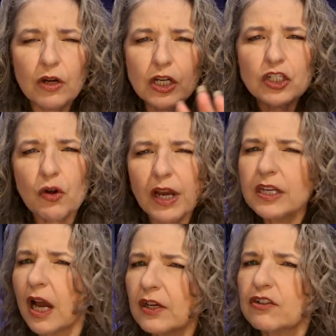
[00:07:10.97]
trying to
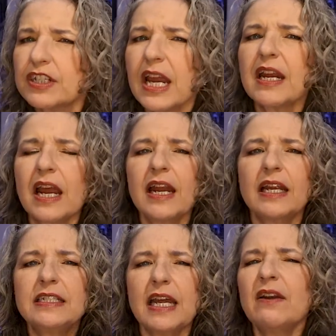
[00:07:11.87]
understand and
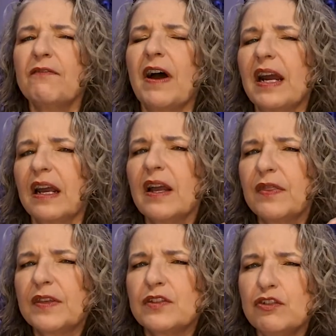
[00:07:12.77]
identify
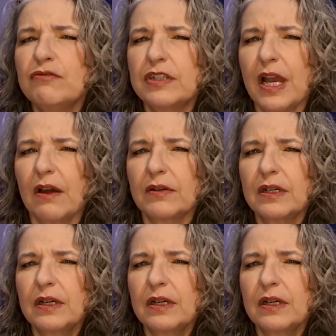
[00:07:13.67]
this new sound.